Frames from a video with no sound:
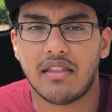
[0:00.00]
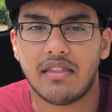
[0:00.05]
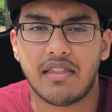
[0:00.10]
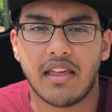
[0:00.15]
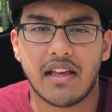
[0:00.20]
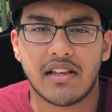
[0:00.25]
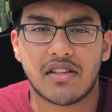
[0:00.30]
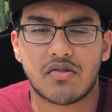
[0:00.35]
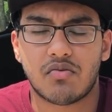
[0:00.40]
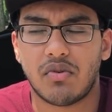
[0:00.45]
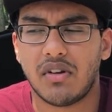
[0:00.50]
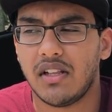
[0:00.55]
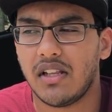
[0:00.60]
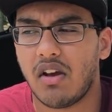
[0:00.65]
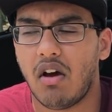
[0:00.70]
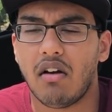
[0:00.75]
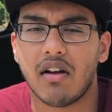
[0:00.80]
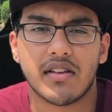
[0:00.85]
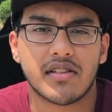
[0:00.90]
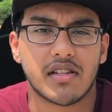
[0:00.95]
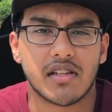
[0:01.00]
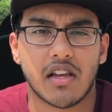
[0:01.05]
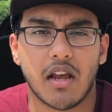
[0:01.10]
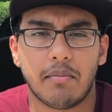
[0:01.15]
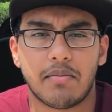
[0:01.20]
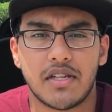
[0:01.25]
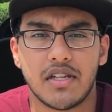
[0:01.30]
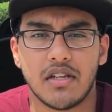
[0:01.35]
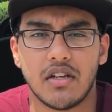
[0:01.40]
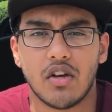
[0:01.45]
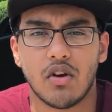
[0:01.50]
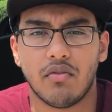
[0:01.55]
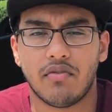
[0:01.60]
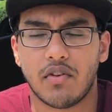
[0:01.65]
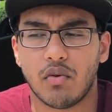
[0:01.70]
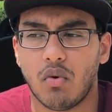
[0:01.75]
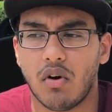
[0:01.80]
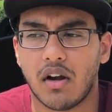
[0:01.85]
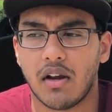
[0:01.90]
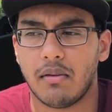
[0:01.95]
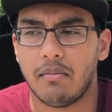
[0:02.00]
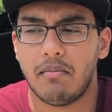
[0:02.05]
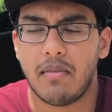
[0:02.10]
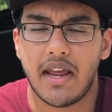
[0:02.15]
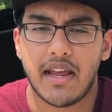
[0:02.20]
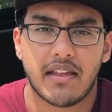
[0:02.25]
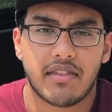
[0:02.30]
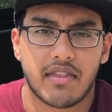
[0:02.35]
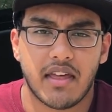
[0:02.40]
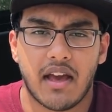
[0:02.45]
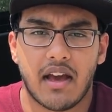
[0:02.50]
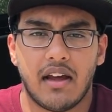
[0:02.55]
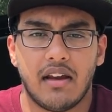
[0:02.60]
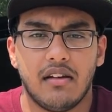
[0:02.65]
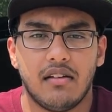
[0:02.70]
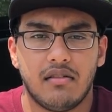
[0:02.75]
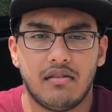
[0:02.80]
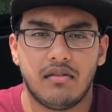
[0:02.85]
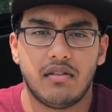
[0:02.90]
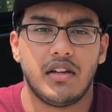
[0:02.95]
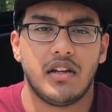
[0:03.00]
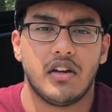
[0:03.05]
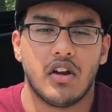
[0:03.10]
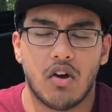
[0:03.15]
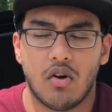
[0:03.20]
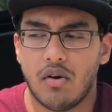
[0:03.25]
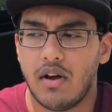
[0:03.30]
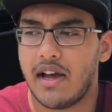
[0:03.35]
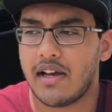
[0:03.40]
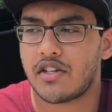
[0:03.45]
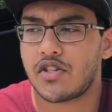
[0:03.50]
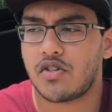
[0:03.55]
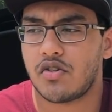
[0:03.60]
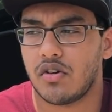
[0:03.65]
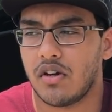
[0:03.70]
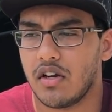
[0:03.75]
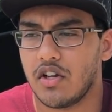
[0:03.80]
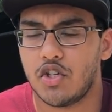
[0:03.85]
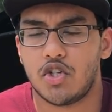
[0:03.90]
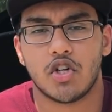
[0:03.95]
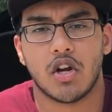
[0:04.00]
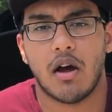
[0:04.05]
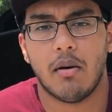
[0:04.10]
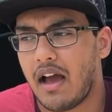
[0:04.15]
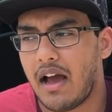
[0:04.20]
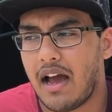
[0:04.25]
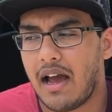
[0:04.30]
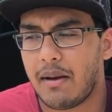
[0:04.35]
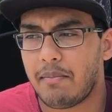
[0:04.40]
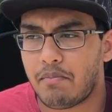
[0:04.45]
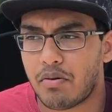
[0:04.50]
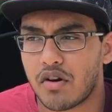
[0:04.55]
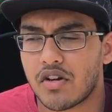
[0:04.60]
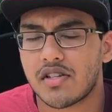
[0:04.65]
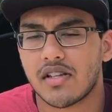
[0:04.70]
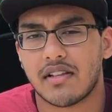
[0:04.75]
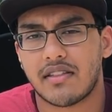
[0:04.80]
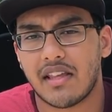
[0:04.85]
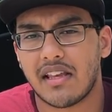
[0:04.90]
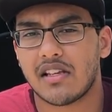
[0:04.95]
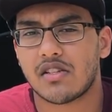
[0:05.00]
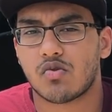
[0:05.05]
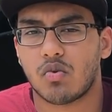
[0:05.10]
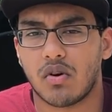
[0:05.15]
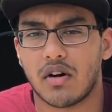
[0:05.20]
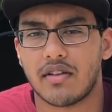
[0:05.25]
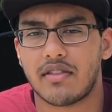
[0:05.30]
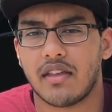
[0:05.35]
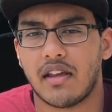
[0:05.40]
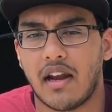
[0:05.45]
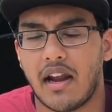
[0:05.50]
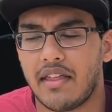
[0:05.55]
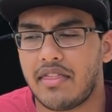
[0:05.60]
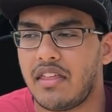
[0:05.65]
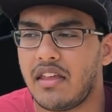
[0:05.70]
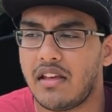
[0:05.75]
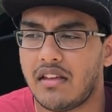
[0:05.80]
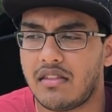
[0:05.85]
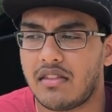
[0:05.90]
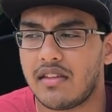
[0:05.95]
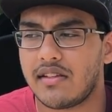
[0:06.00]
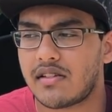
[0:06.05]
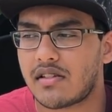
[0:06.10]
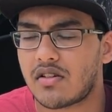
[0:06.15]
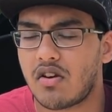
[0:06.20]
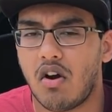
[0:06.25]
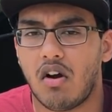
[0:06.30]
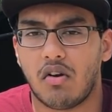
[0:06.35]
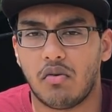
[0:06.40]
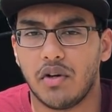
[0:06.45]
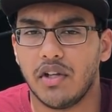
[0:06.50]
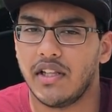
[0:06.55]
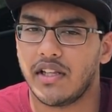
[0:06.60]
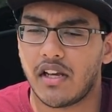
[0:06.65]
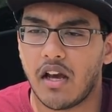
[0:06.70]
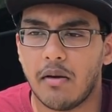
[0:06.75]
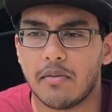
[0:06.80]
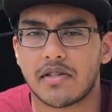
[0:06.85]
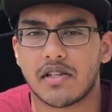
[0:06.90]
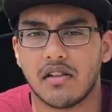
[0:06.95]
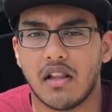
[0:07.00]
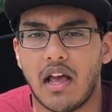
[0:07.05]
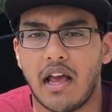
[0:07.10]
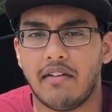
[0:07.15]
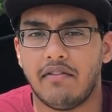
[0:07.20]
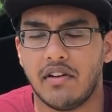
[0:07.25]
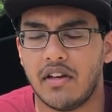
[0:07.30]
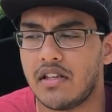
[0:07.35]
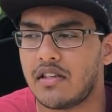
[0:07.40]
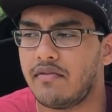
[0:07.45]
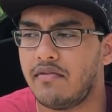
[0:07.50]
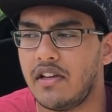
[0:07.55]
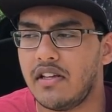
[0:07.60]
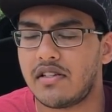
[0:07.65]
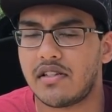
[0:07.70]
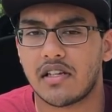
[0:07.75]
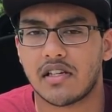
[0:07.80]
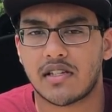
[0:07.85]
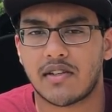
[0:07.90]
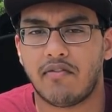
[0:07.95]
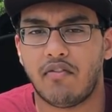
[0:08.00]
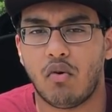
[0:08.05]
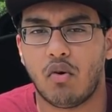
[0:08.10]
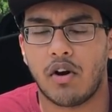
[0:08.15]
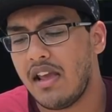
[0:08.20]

That's really honestly up to you if you want to make that, you know, extra jump. I personally think it's worth it. I think this car really comes alive in its V6 form.